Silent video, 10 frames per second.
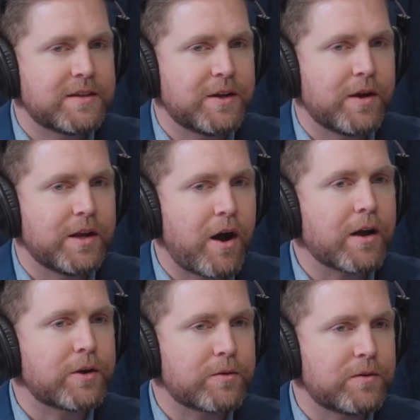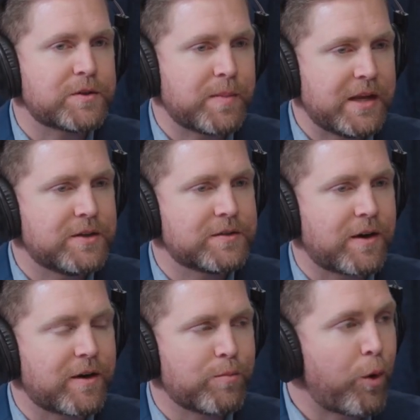inaugural speeches
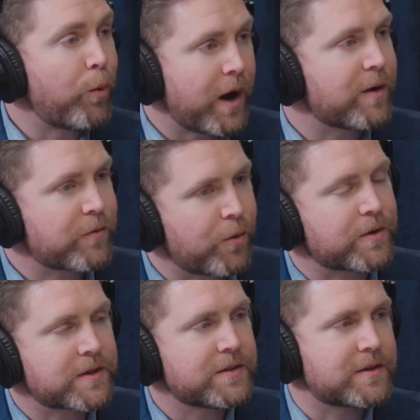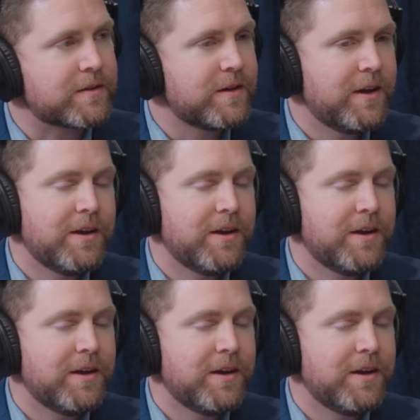are more rare, of course, because they're